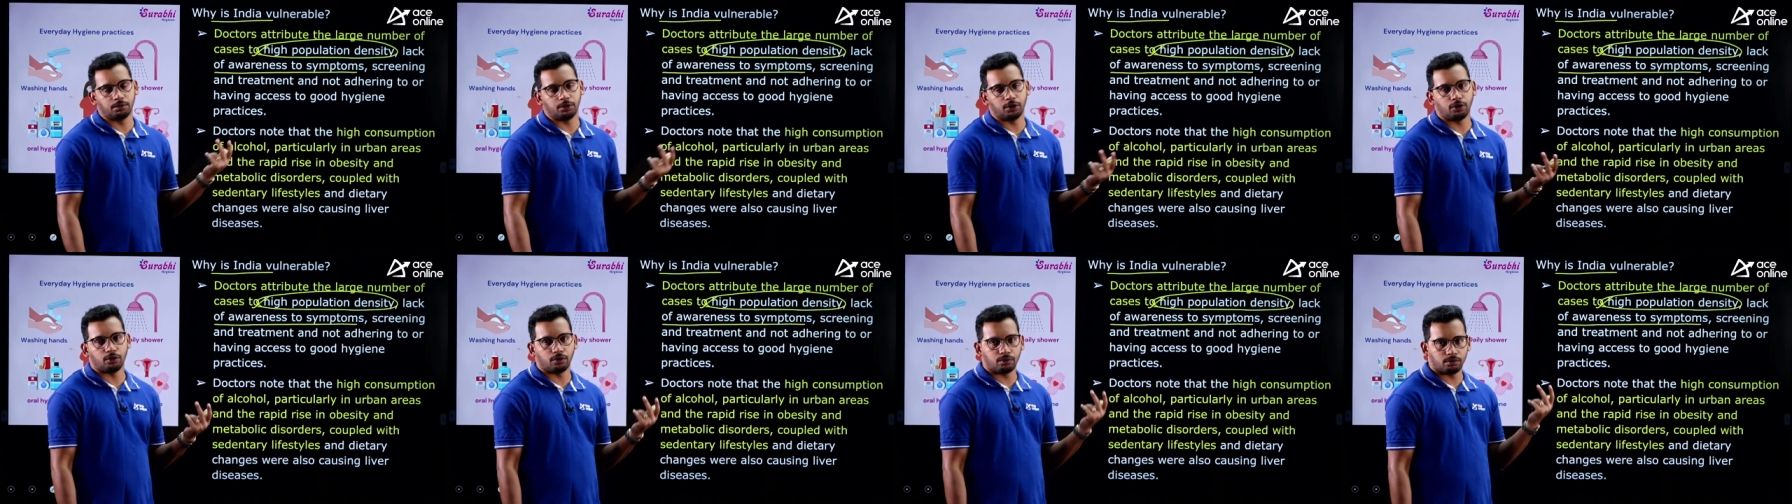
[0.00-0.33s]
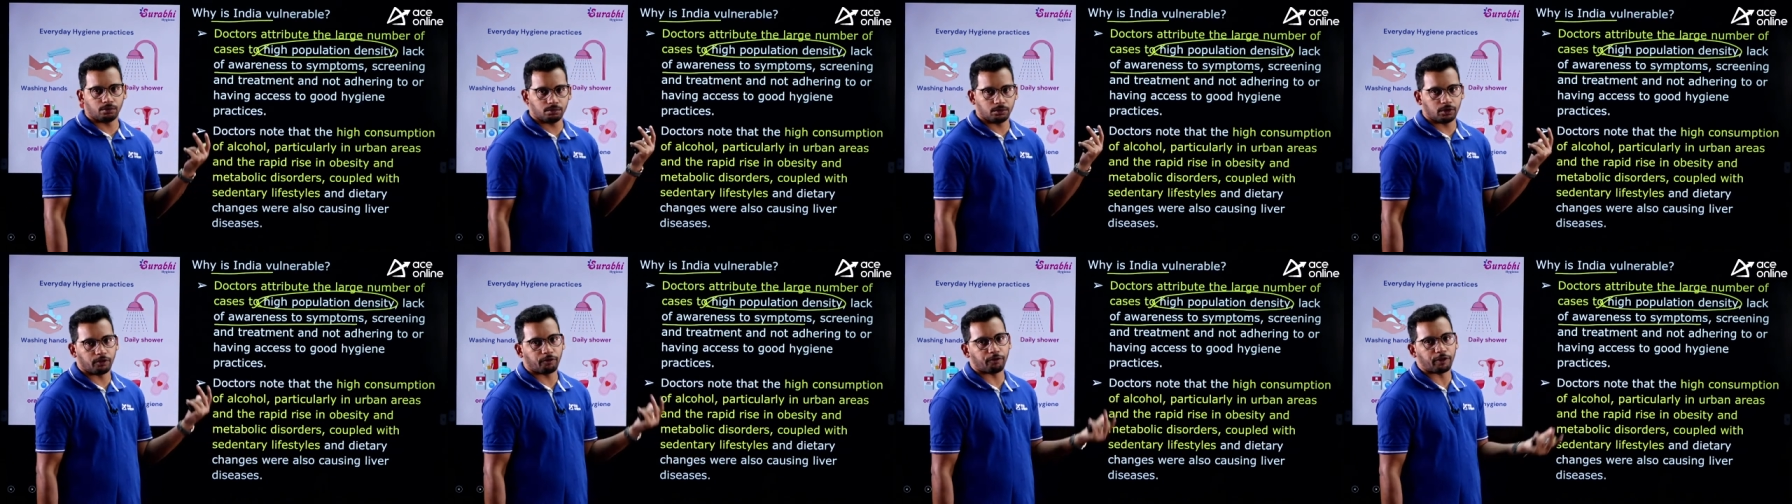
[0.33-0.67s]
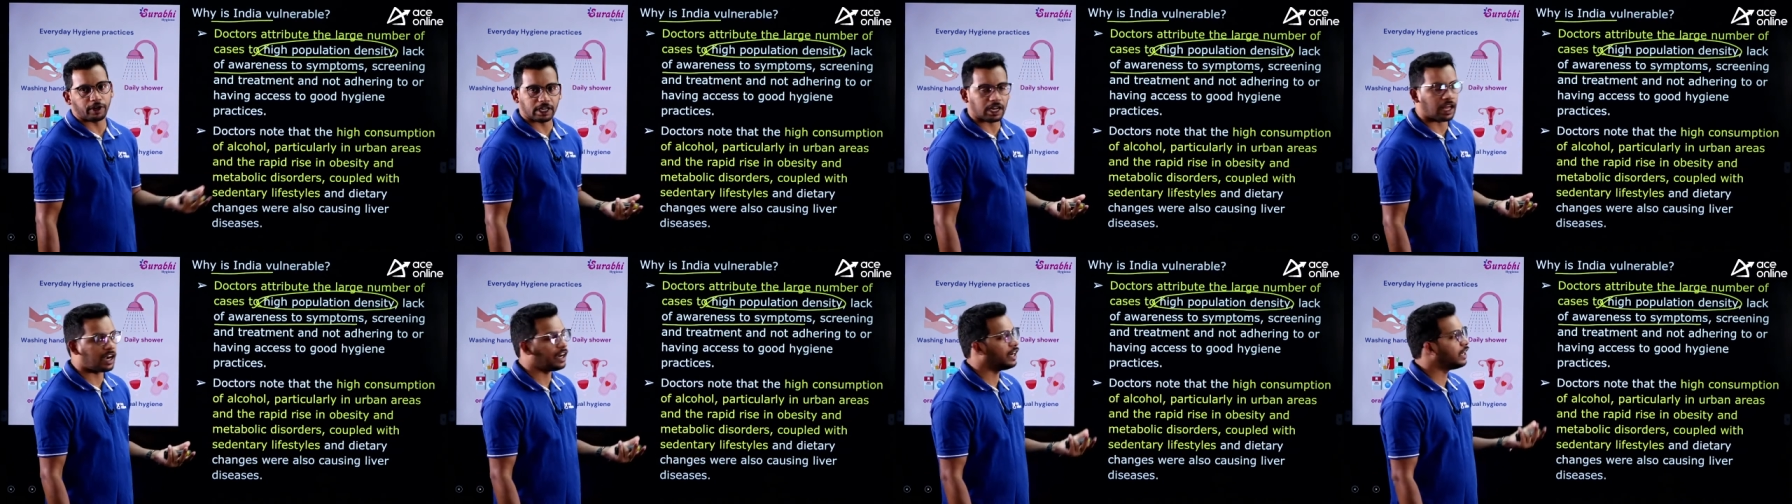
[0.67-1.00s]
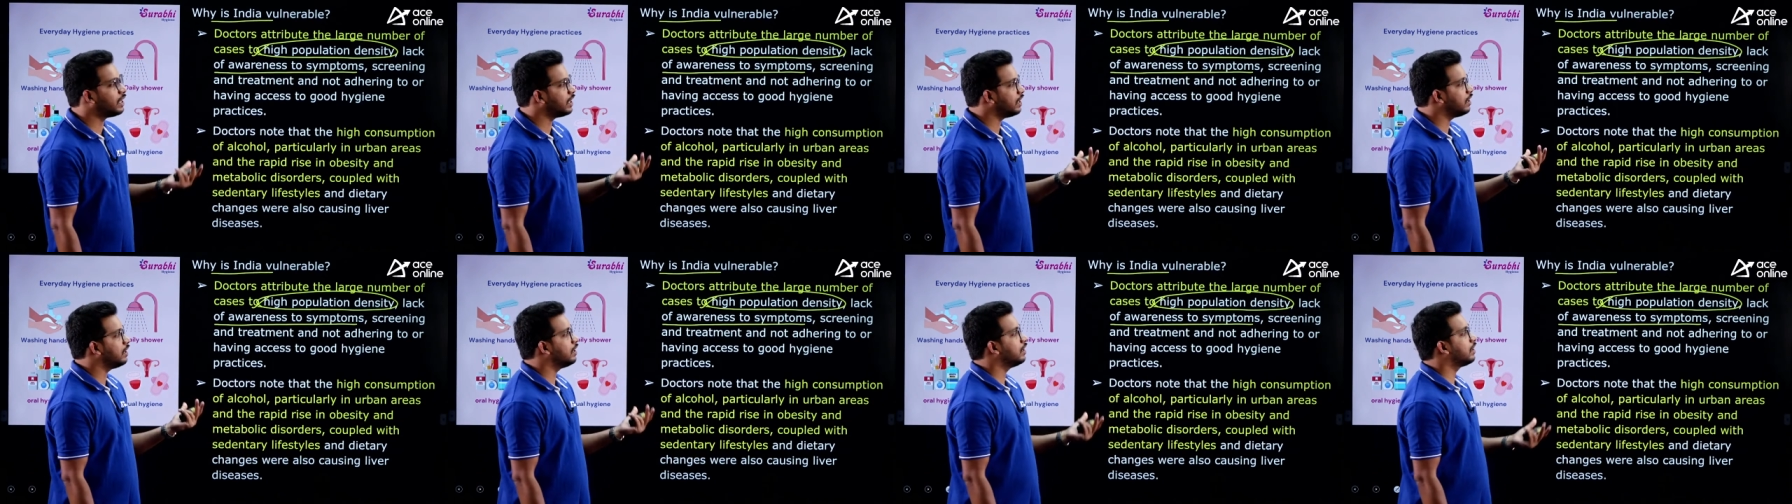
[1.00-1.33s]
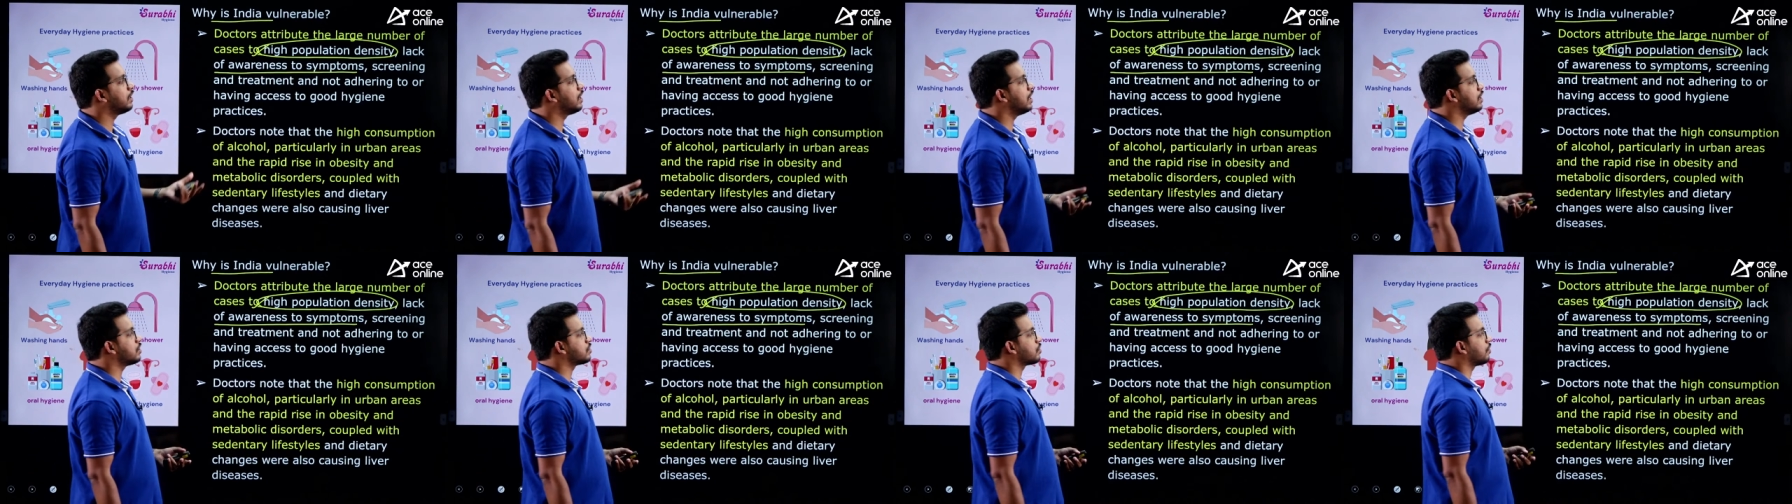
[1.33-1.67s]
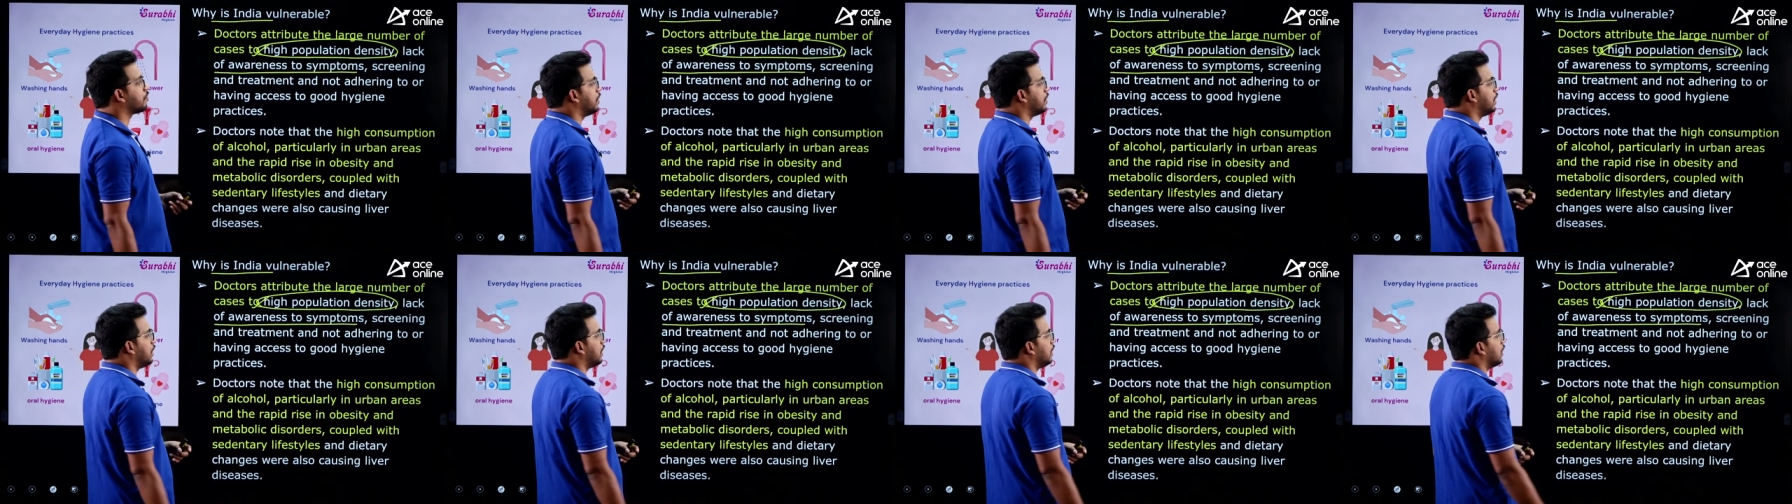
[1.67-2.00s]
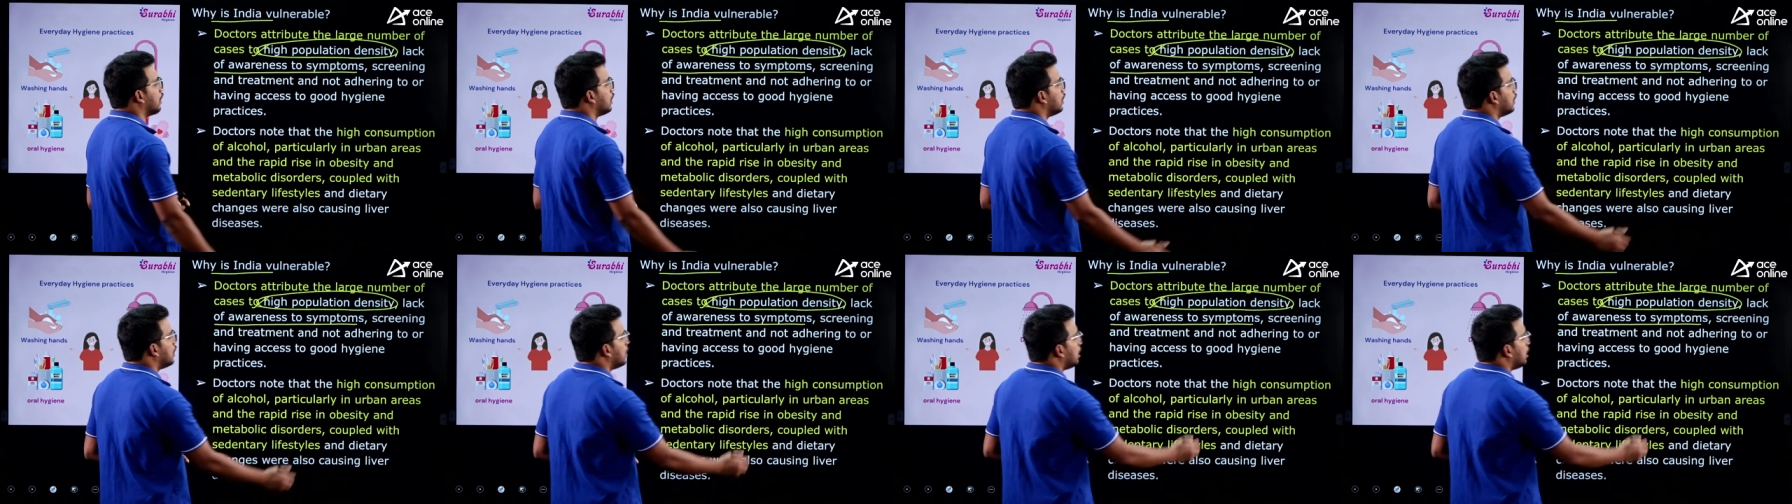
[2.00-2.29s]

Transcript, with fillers: you know fatality case of India.